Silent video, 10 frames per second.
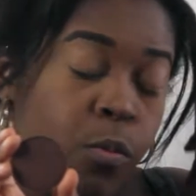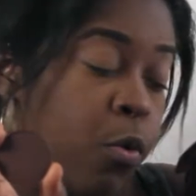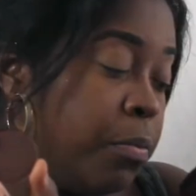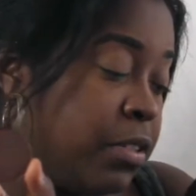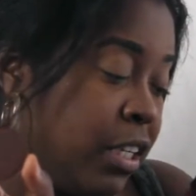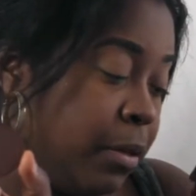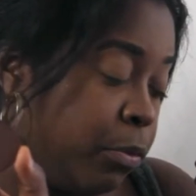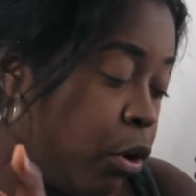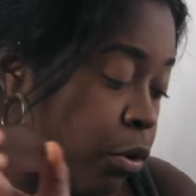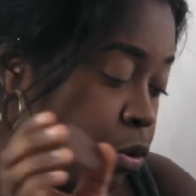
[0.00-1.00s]
warm deep
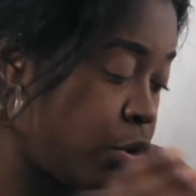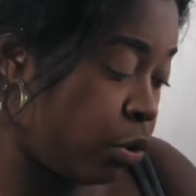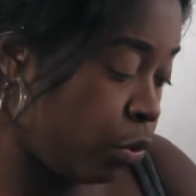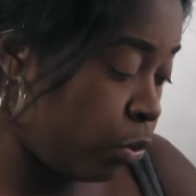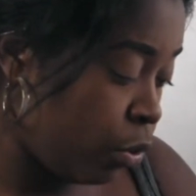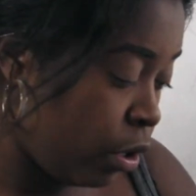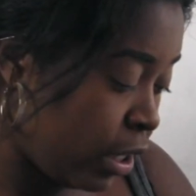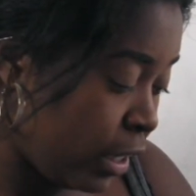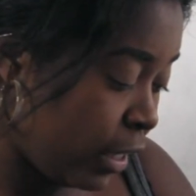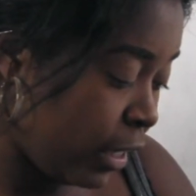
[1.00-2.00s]
contour
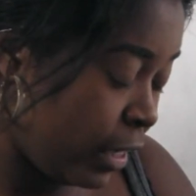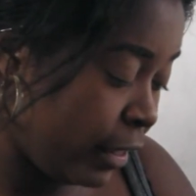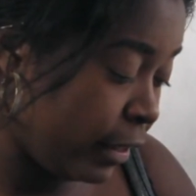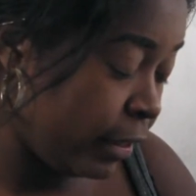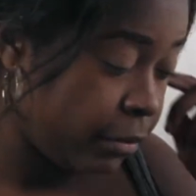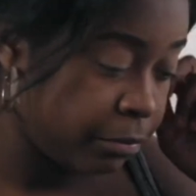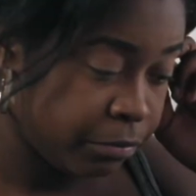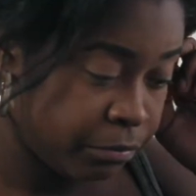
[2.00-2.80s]
colour.